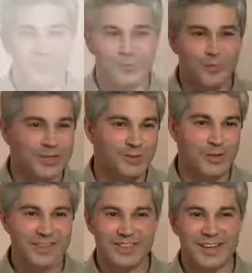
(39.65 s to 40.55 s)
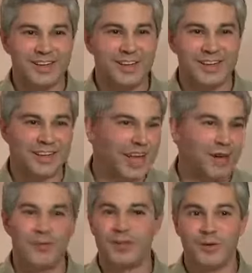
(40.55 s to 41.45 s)
It's really resetting
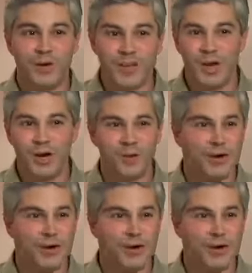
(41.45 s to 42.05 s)
everything we know